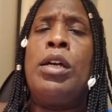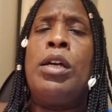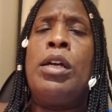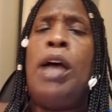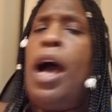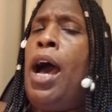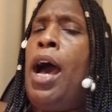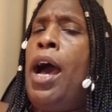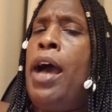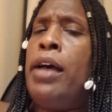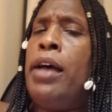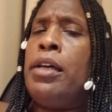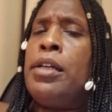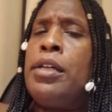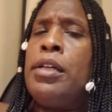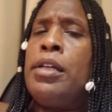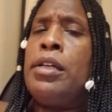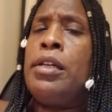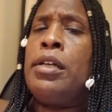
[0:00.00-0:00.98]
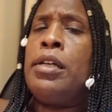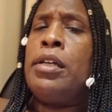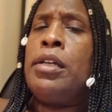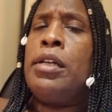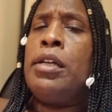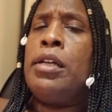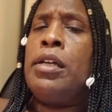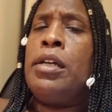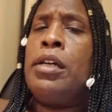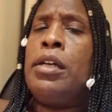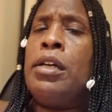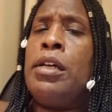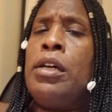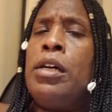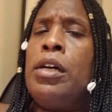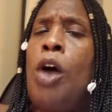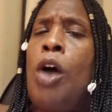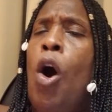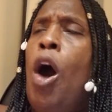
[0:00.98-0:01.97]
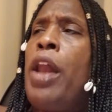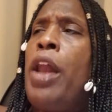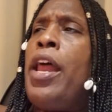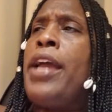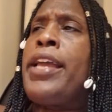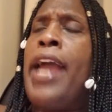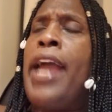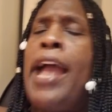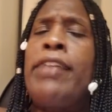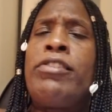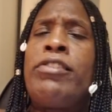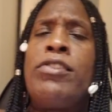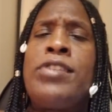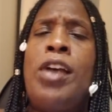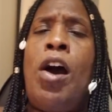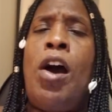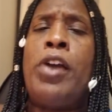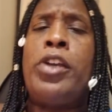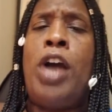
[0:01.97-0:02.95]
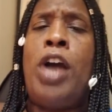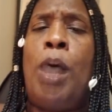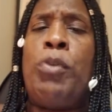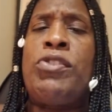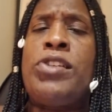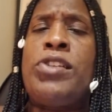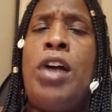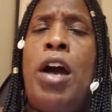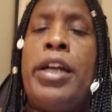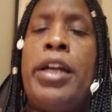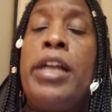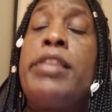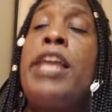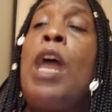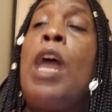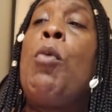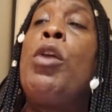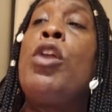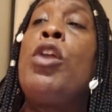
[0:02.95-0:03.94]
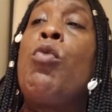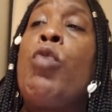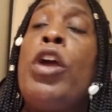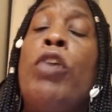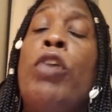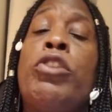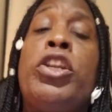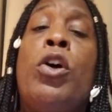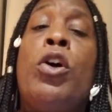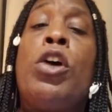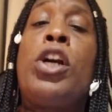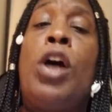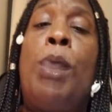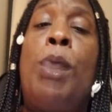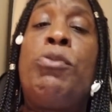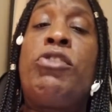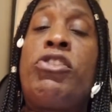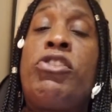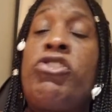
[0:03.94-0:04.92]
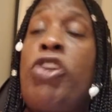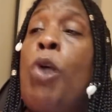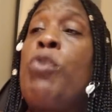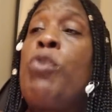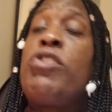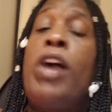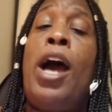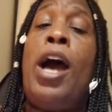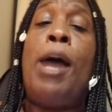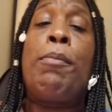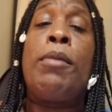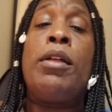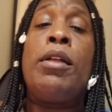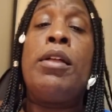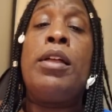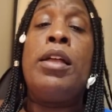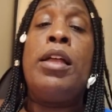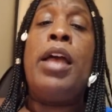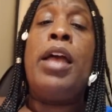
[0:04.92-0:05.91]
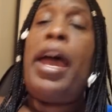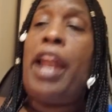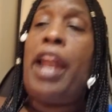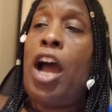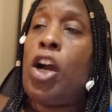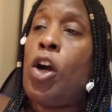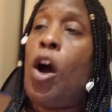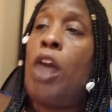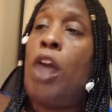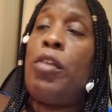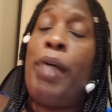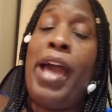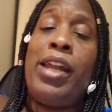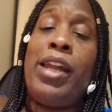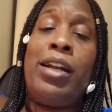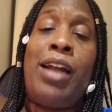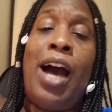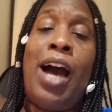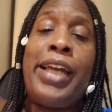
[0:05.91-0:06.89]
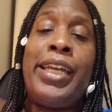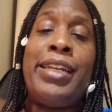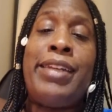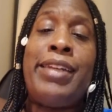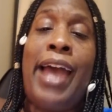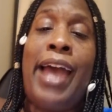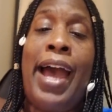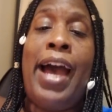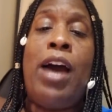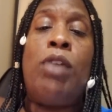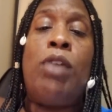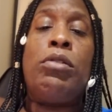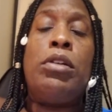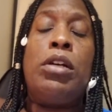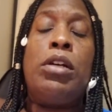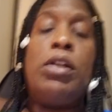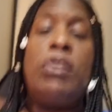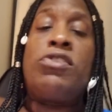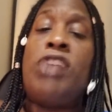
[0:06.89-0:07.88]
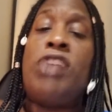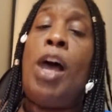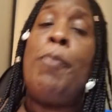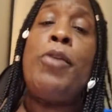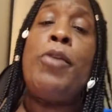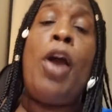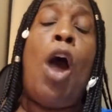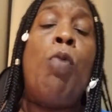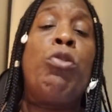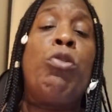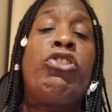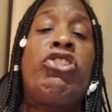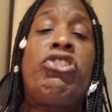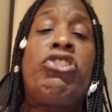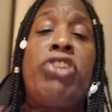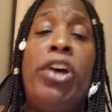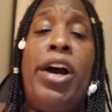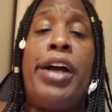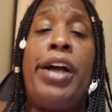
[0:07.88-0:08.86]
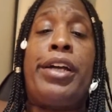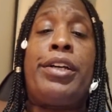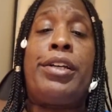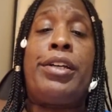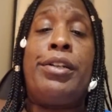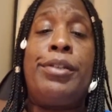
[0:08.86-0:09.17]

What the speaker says: Huh? All that gangster talk y'all was talking. Then when the real deal shows up, and I call them Anunnaki down, some of y'all was shook.